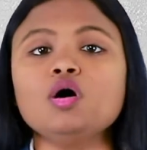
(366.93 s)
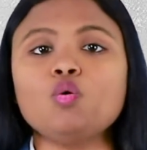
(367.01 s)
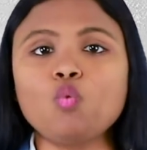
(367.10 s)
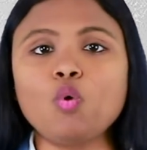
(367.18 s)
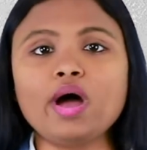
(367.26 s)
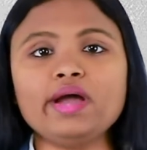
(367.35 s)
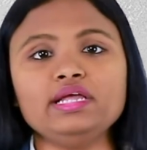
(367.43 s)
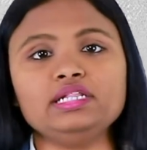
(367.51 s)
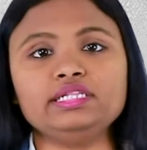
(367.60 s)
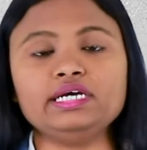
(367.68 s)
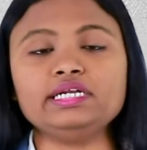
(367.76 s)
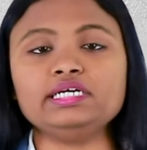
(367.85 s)

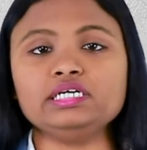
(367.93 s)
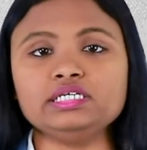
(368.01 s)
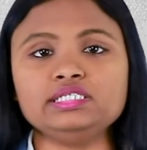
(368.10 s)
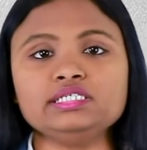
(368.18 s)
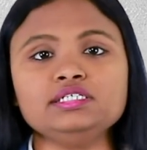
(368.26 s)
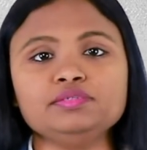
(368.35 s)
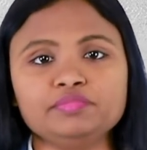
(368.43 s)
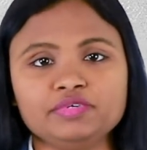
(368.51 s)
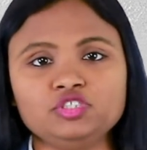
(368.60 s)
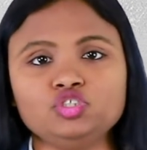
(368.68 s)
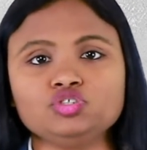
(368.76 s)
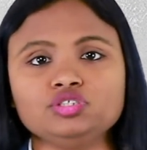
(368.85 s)
While there isn't
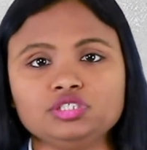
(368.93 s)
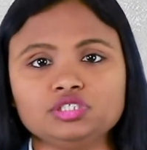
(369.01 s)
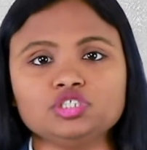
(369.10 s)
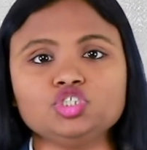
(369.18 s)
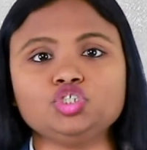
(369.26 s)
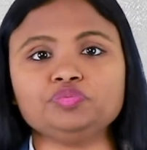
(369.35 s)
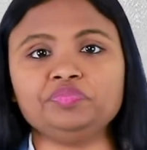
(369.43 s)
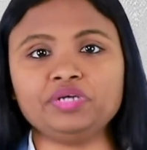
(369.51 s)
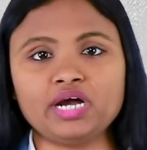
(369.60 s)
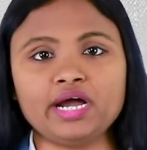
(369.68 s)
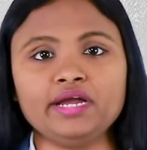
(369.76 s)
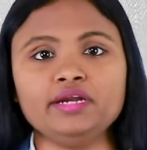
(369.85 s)
much research
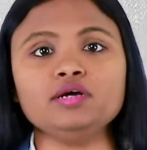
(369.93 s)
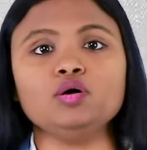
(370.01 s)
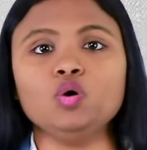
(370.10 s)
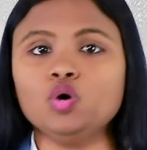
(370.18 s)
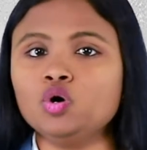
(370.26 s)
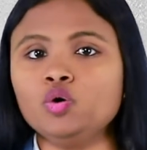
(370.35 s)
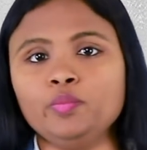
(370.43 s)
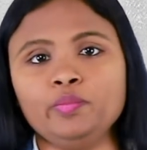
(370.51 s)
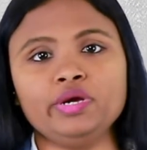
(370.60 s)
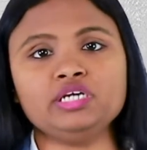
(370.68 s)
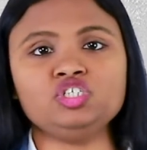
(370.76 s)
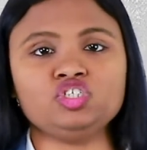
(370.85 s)
behind
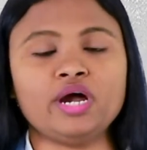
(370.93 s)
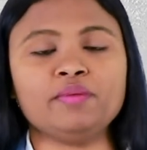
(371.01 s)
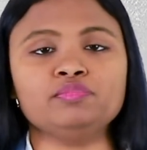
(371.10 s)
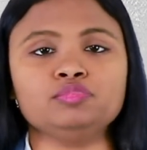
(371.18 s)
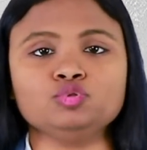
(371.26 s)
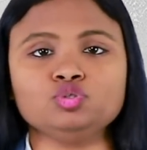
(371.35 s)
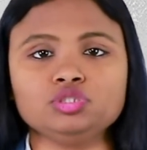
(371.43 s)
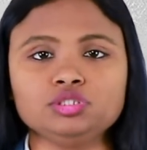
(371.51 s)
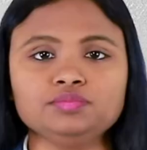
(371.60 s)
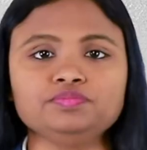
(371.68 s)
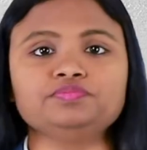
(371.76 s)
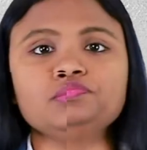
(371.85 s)
homemade
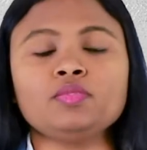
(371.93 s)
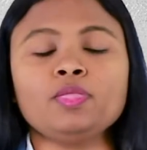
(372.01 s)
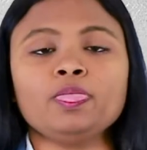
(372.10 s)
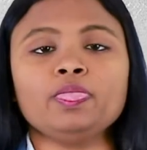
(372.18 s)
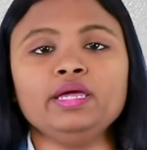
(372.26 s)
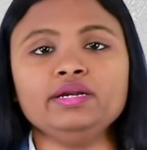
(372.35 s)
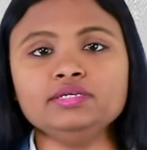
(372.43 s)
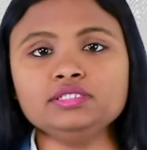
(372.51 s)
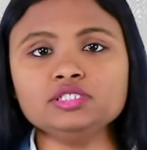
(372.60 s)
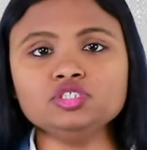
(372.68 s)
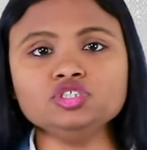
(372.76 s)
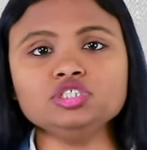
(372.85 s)
shampoos, the
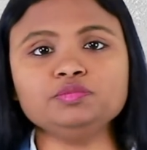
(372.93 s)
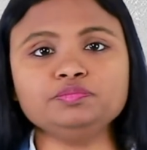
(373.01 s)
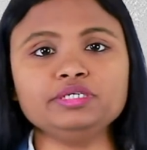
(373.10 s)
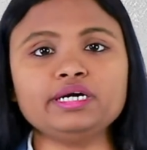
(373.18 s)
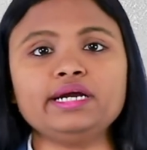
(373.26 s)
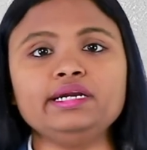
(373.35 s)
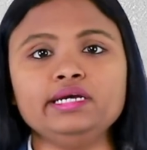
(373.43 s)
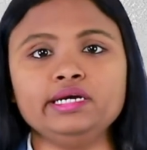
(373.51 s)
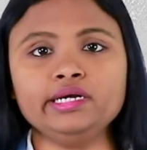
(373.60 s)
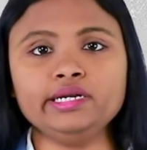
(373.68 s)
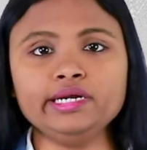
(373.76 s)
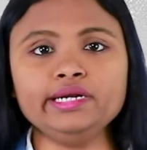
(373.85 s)
researchers behind
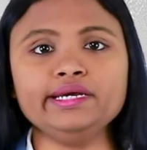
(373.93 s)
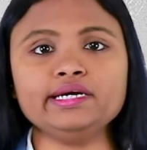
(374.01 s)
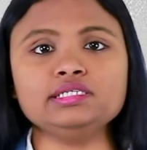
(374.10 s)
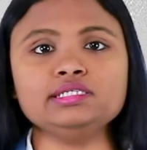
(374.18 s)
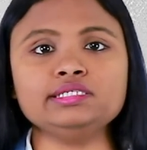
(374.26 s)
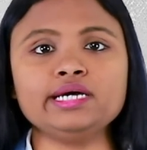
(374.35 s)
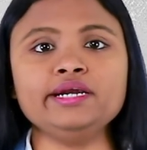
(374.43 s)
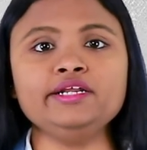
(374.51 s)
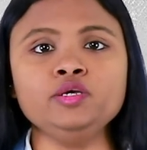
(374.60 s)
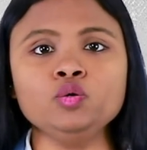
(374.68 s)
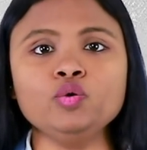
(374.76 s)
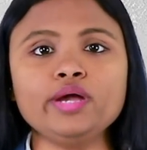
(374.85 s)
ingredients
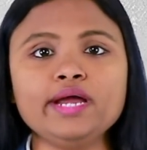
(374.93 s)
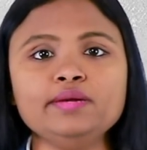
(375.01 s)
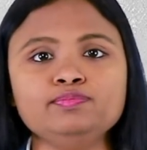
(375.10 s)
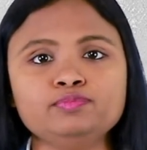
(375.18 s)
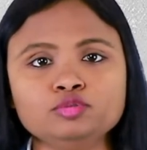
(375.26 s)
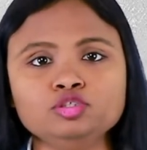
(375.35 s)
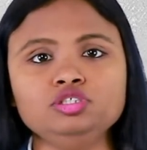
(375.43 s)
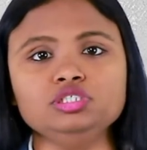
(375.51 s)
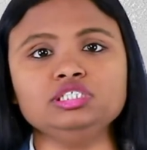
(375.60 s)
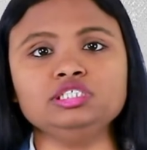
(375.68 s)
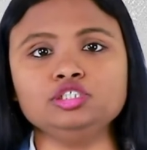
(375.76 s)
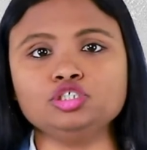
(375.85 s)
that you can put
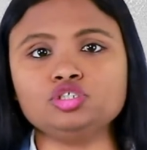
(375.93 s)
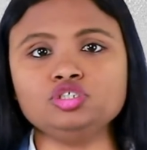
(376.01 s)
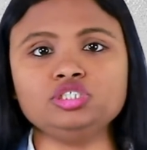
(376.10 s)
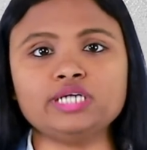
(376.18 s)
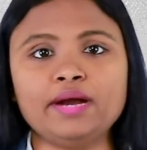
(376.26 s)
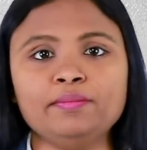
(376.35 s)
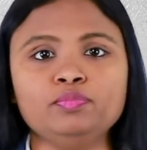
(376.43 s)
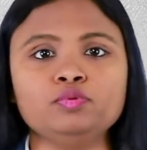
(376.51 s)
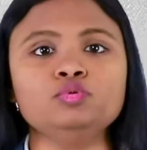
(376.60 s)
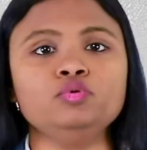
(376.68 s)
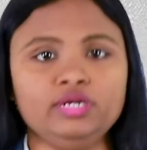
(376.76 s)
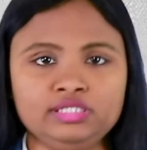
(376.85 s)
in your
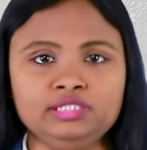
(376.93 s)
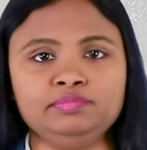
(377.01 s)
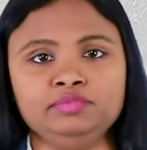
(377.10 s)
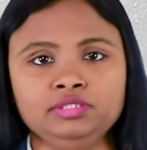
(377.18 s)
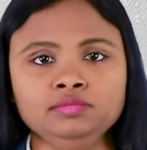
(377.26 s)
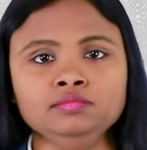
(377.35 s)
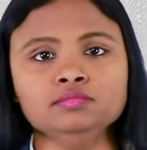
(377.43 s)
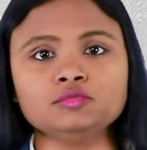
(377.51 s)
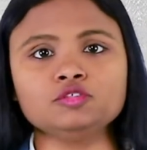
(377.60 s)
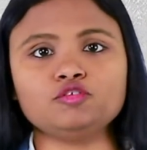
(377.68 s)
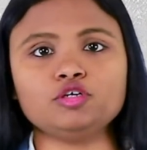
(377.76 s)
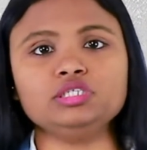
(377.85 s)
shampoo recipe.
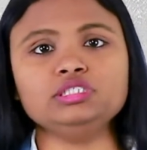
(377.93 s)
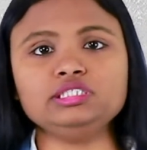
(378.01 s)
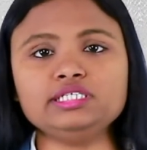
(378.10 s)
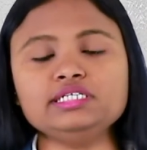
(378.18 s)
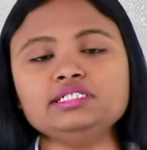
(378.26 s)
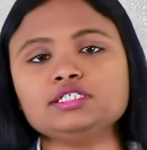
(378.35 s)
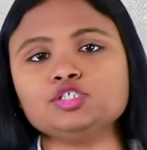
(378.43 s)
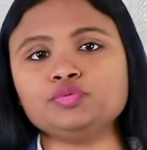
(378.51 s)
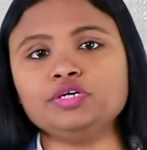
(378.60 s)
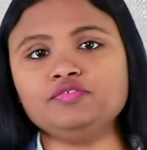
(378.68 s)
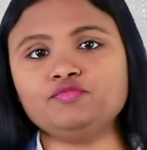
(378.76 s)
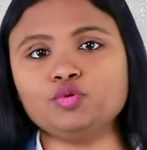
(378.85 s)
For instance, a
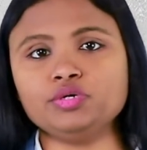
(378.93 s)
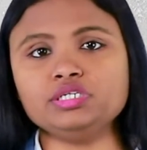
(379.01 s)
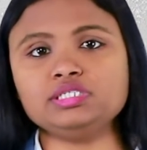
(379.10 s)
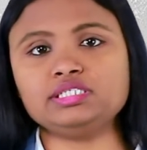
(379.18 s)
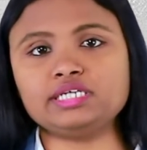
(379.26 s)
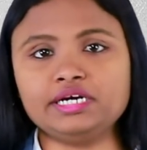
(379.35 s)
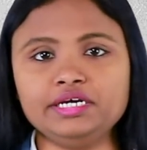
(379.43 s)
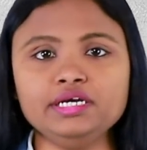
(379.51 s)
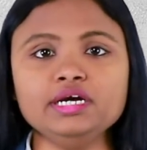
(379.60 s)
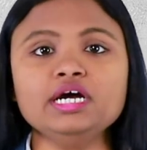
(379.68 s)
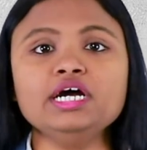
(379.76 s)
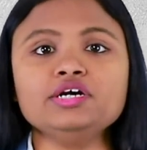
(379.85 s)
2014
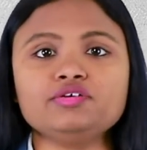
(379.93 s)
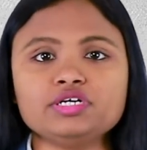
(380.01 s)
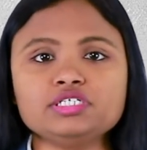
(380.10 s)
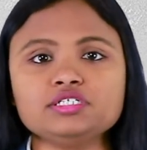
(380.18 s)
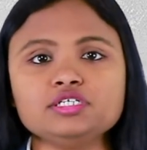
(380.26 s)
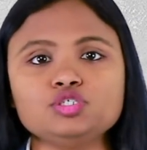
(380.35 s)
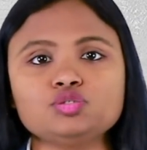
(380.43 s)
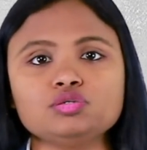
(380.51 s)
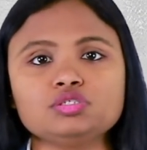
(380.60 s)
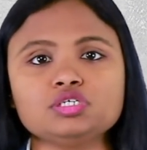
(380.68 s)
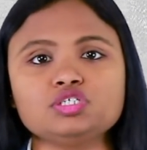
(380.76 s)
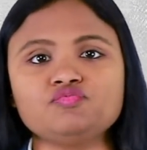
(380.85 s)
study, trusted
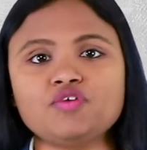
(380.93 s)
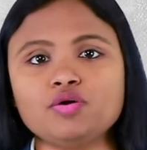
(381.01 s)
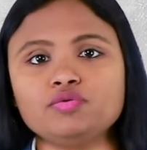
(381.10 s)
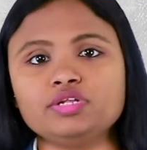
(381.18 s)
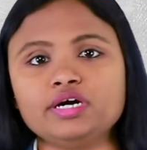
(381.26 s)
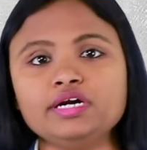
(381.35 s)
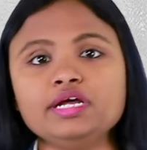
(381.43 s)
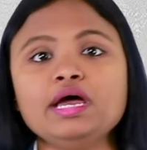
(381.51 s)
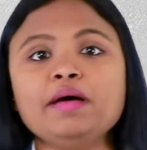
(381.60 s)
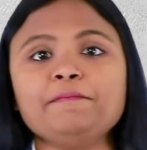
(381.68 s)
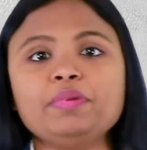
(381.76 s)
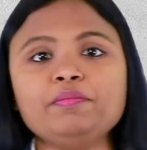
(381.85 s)
sources found
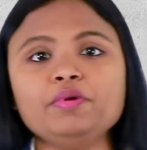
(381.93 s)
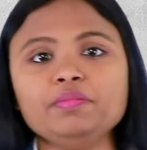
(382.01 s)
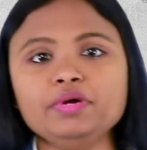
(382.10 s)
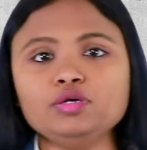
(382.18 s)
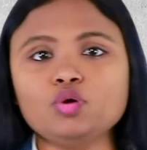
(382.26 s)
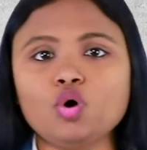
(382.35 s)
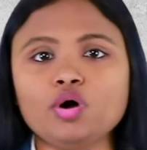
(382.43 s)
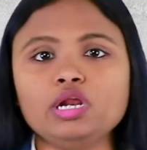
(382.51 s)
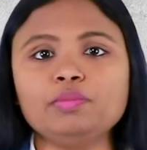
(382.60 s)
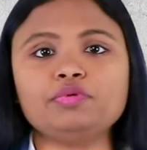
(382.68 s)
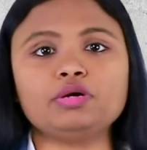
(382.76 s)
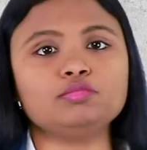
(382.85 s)
that peppermint
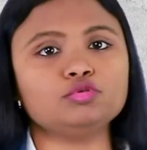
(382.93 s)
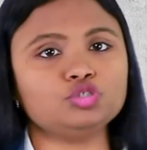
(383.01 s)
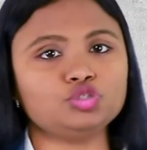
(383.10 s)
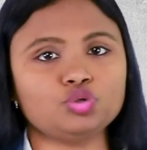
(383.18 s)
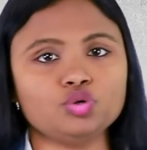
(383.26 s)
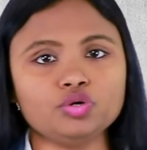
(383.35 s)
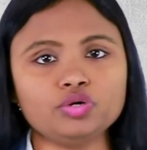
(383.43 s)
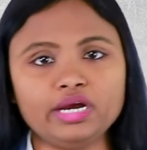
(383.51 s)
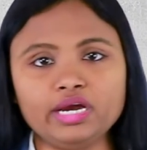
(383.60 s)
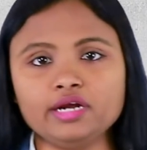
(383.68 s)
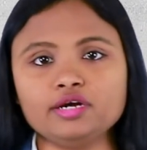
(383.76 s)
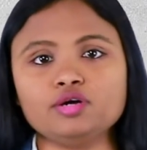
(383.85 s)
oil promotes
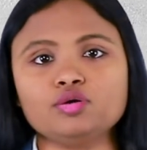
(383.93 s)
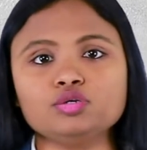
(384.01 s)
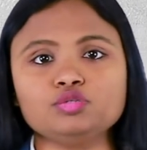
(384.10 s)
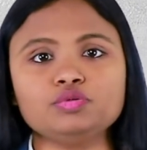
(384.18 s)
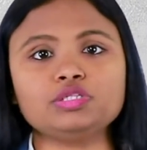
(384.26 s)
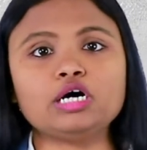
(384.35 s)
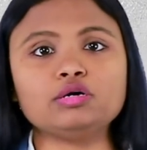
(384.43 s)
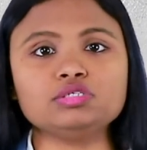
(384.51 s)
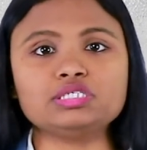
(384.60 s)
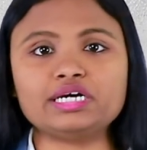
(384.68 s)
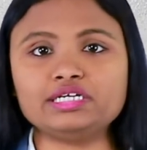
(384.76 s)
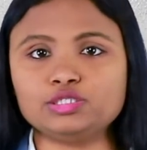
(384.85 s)
hair growth
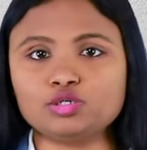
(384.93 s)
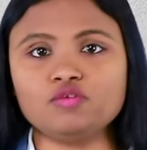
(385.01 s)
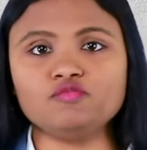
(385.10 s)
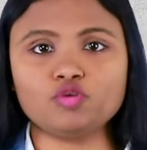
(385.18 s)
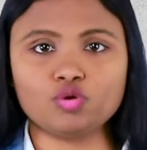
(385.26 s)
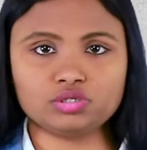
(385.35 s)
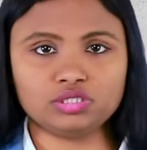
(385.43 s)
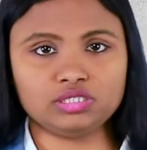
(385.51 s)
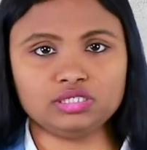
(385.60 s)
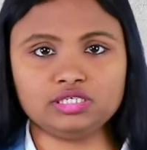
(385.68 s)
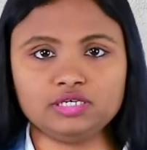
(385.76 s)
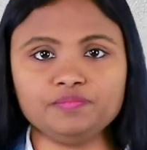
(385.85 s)
without signs of
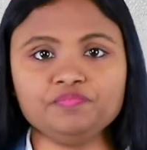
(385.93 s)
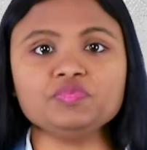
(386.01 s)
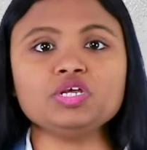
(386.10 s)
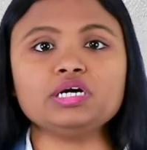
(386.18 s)
toxicity.